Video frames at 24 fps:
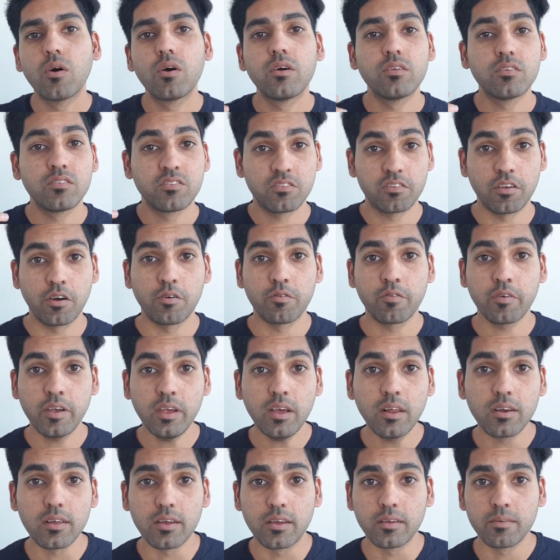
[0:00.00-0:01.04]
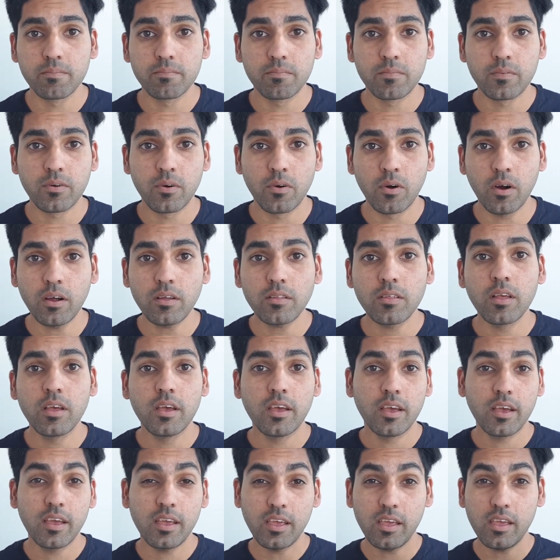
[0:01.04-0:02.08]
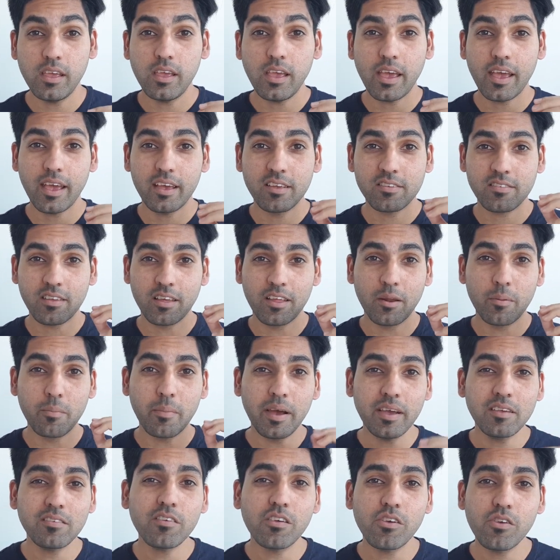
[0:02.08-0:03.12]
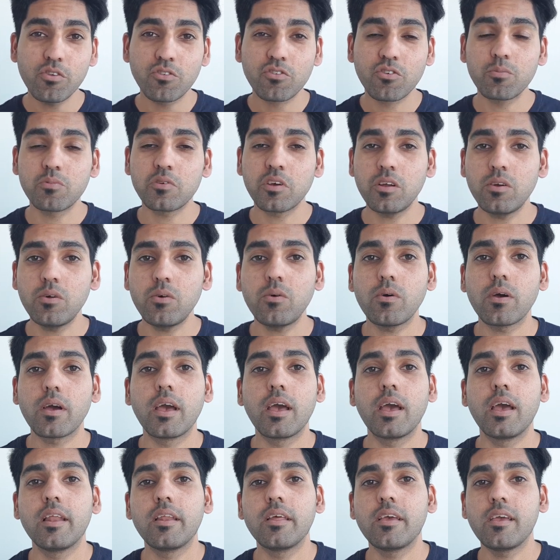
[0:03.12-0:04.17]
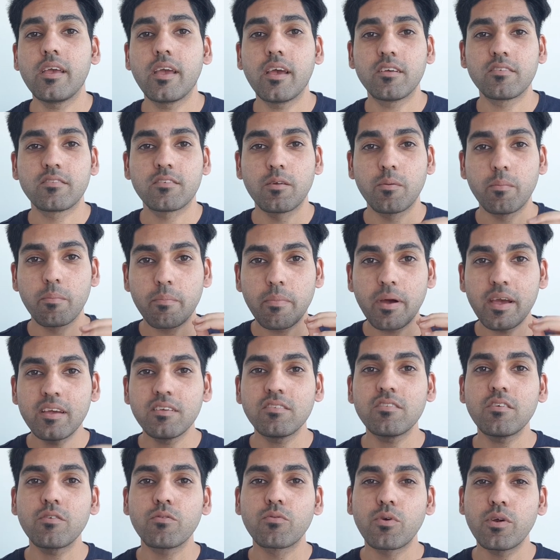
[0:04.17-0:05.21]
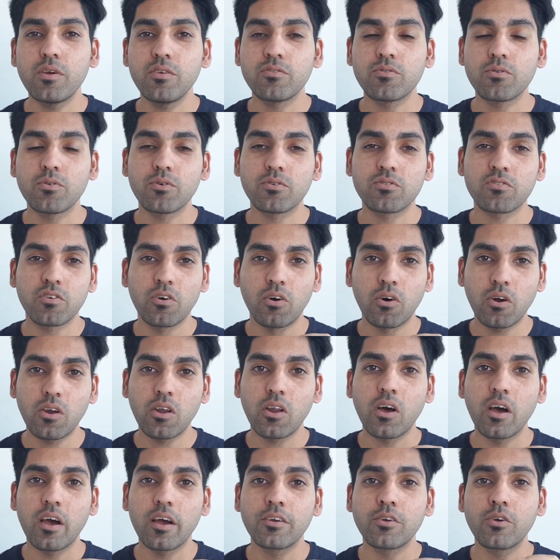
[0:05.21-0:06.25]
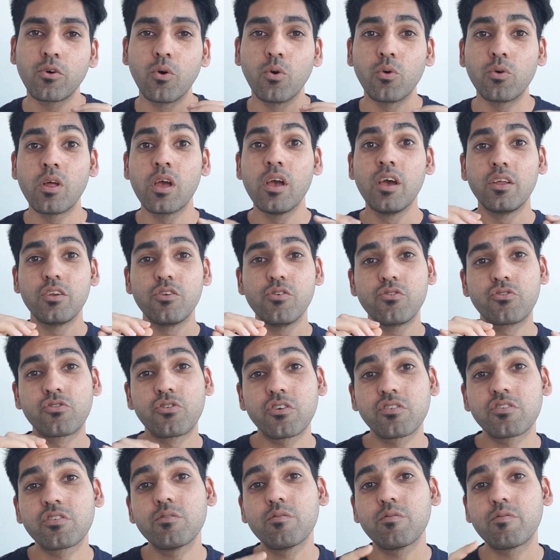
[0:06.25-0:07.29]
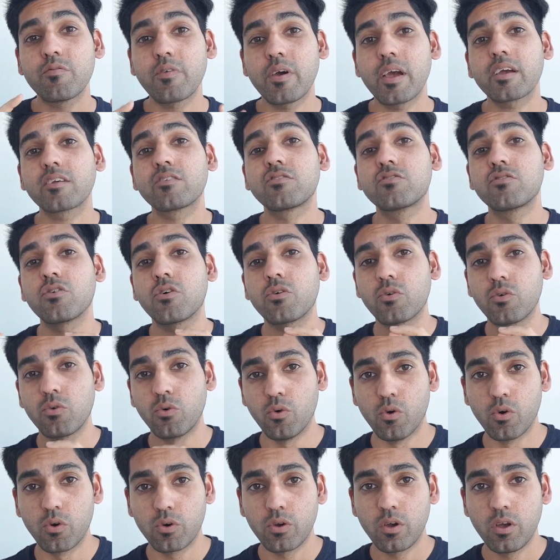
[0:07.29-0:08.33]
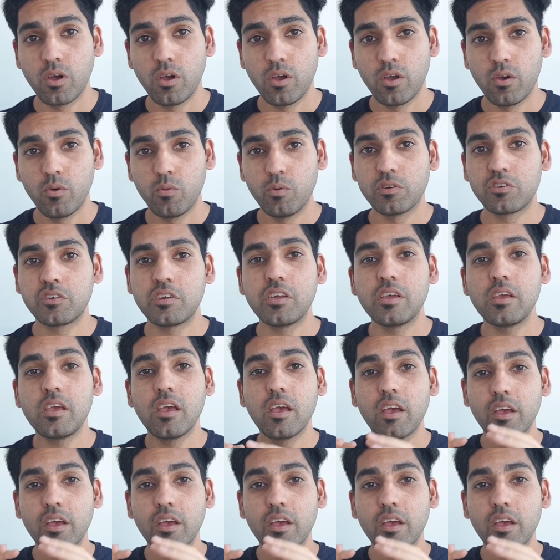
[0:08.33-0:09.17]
self healing. All right. He has an amazing YouTube channel and he has an amazing resource online called nutritionfacts.org, which he